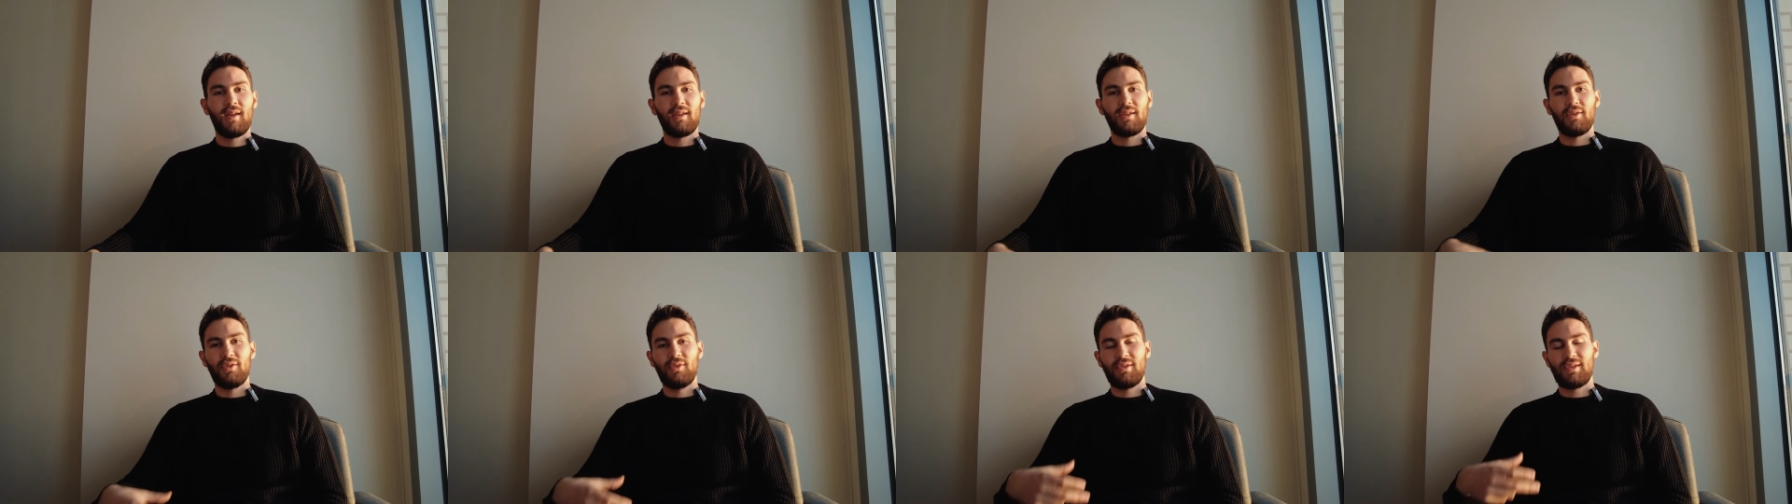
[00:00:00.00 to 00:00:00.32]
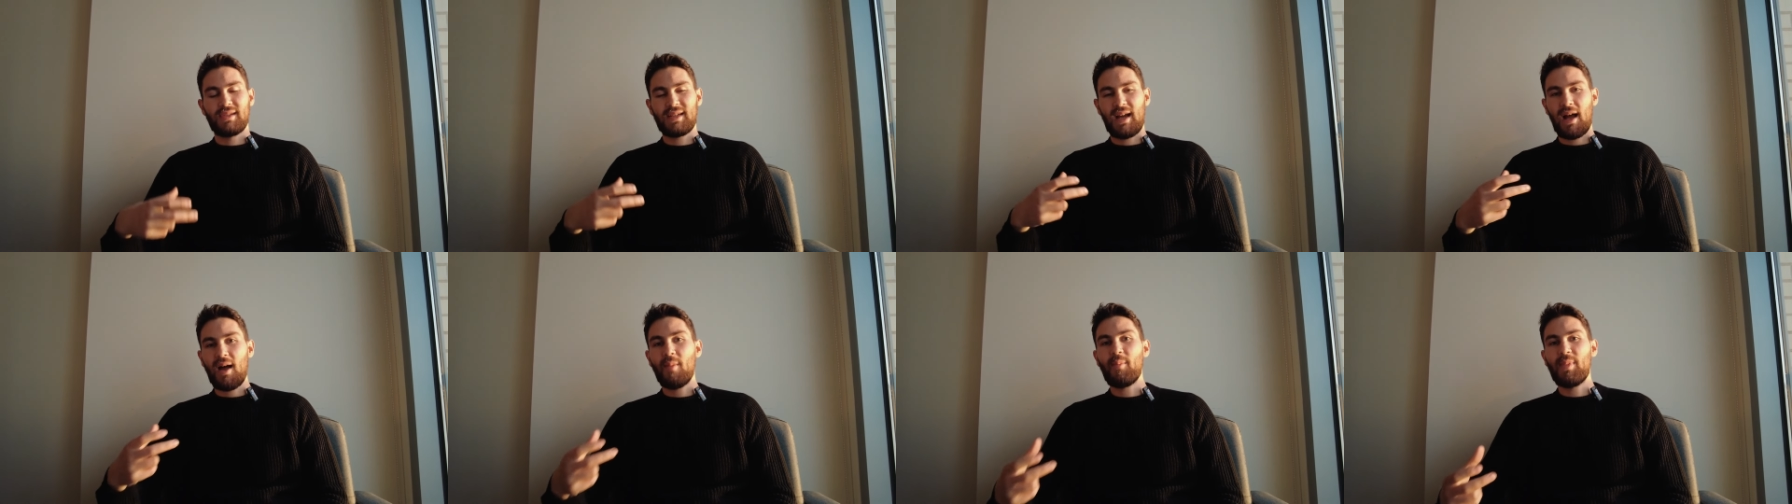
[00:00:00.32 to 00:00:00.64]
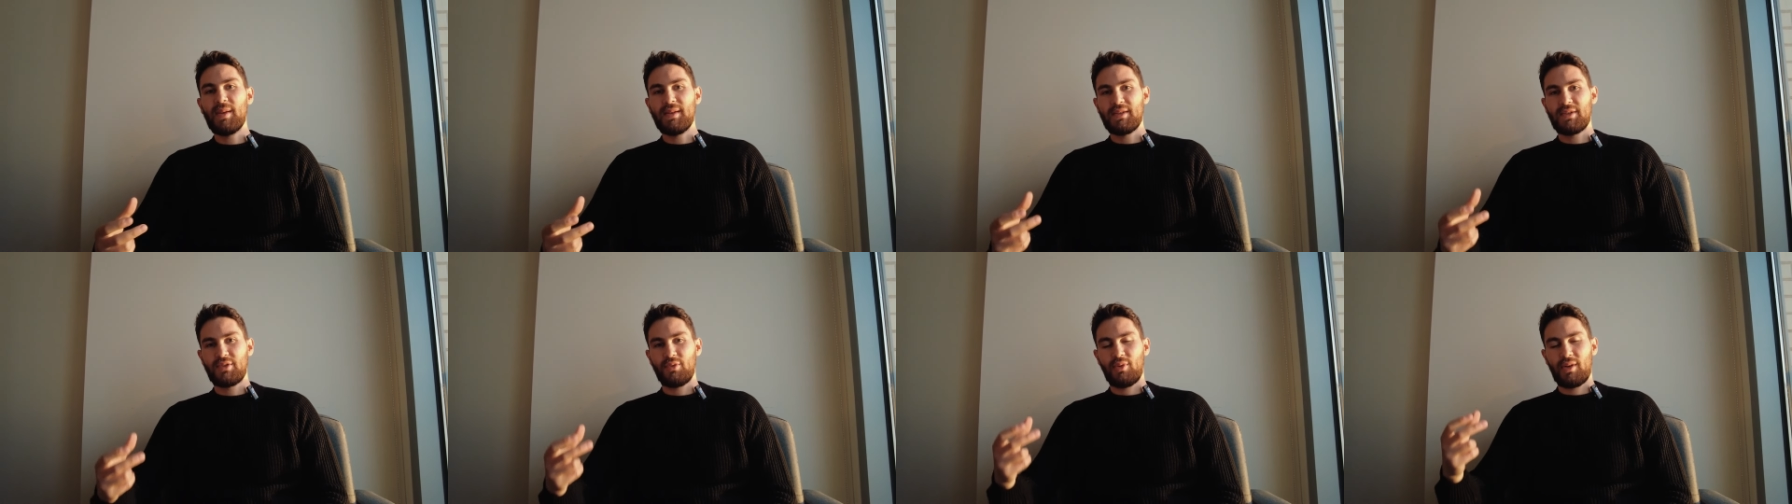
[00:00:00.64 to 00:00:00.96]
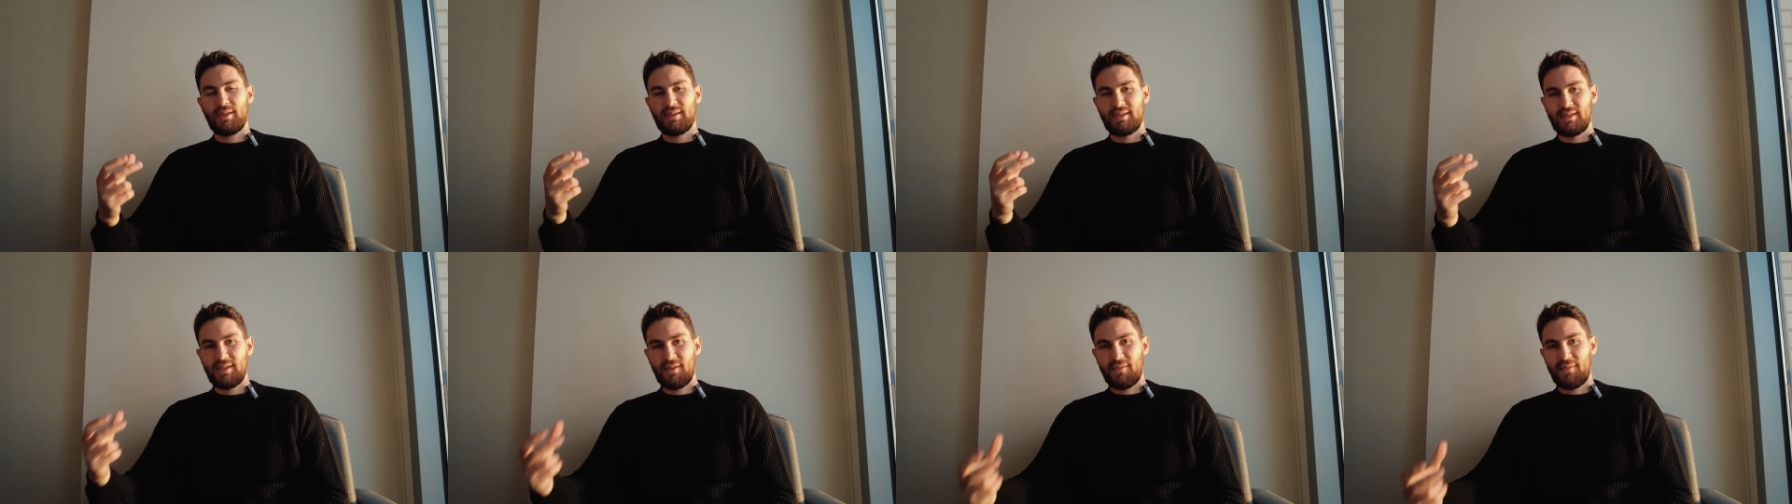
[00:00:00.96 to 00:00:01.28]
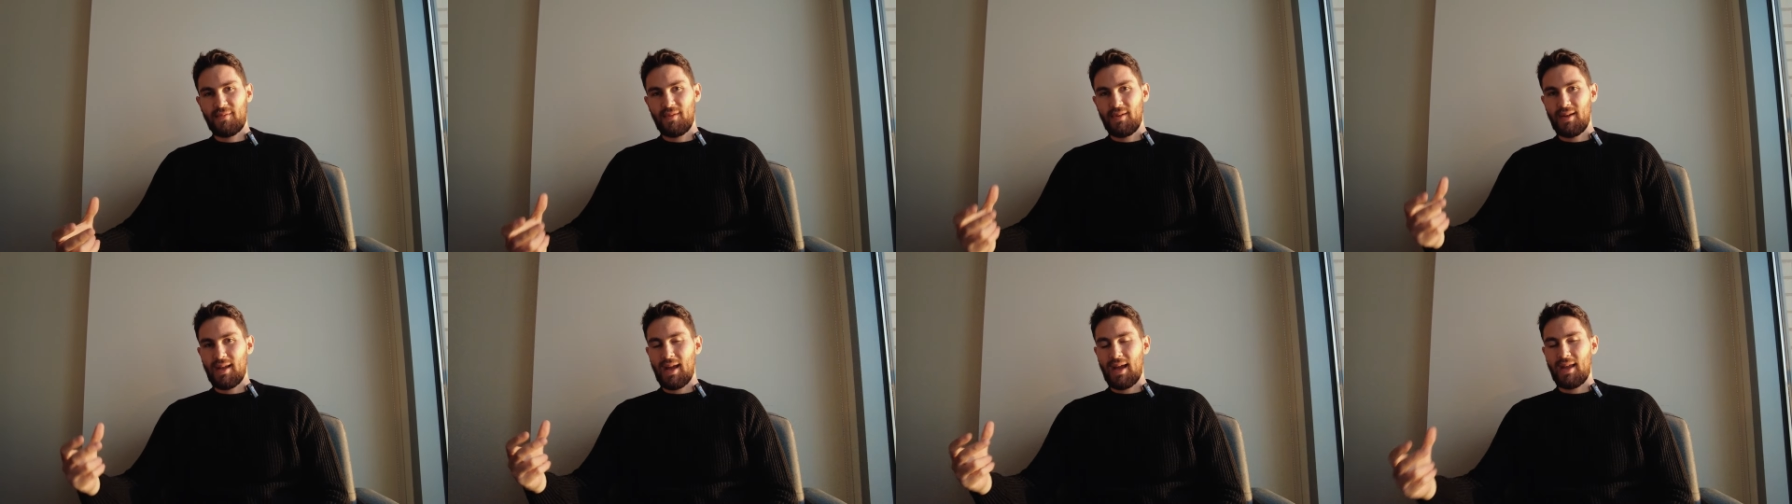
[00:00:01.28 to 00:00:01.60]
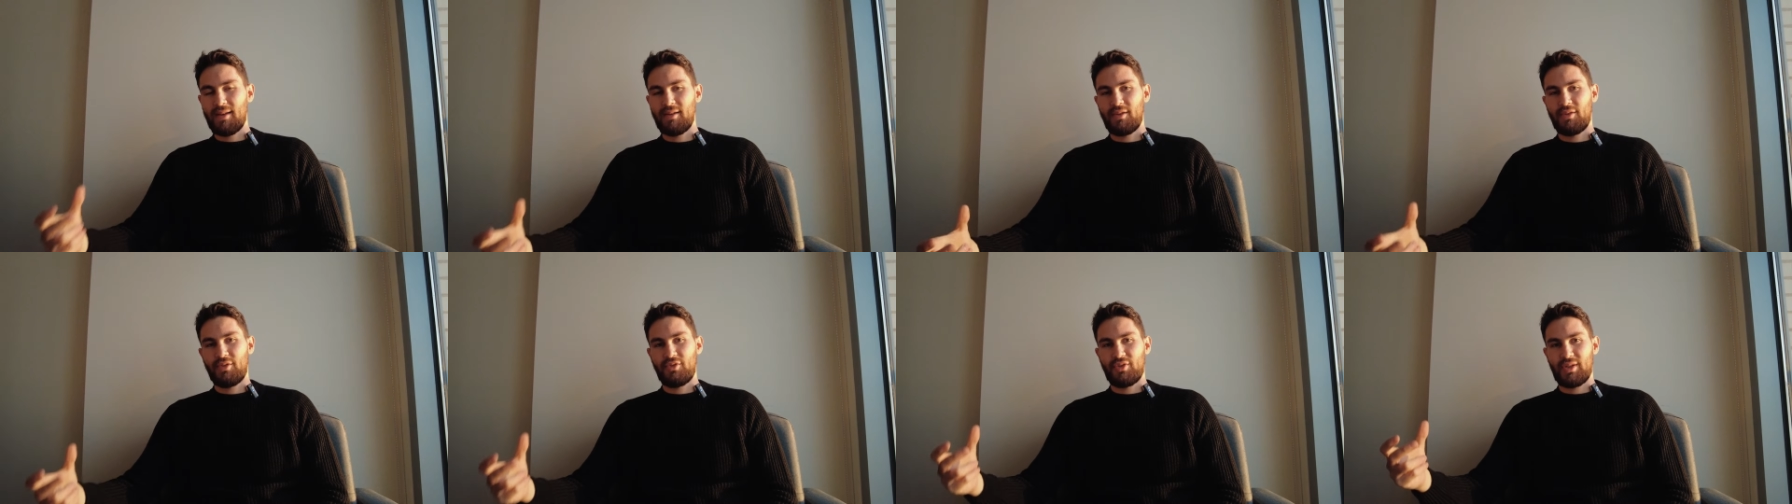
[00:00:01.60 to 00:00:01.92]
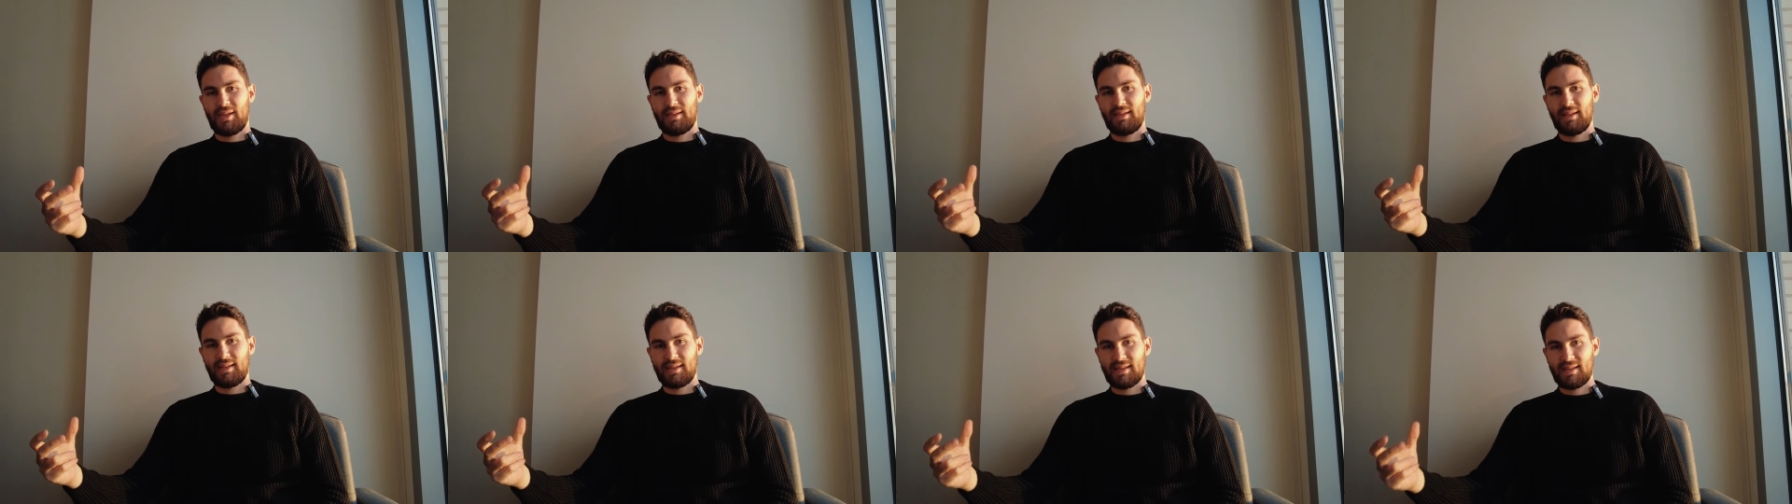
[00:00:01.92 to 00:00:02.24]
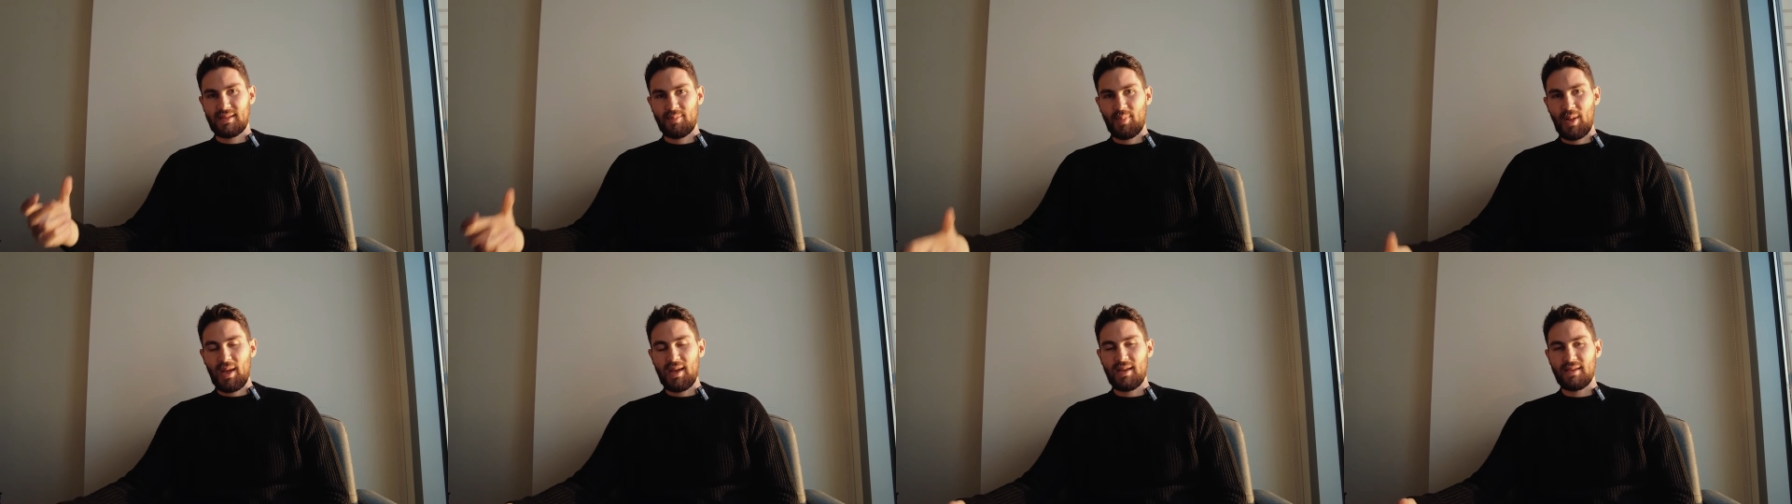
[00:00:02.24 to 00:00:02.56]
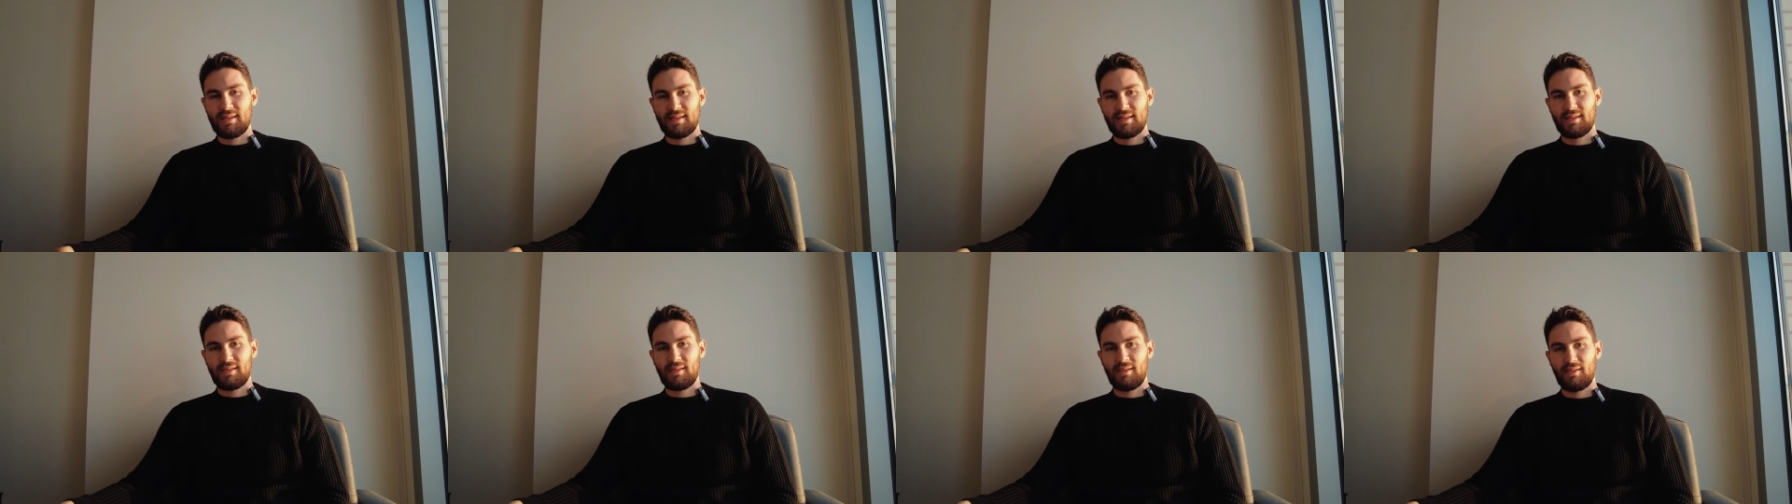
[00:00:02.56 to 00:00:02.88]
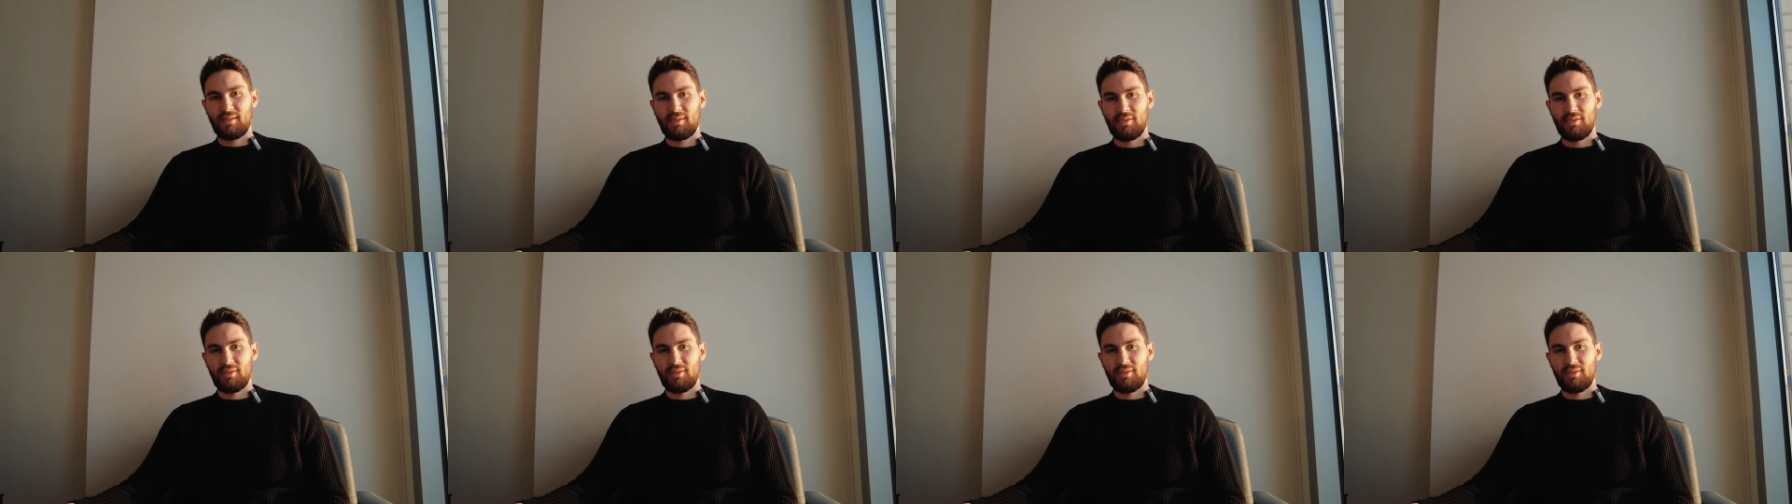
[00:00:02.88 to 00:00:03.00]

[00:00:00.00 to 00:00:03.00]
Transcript: you tap into a different energetic space.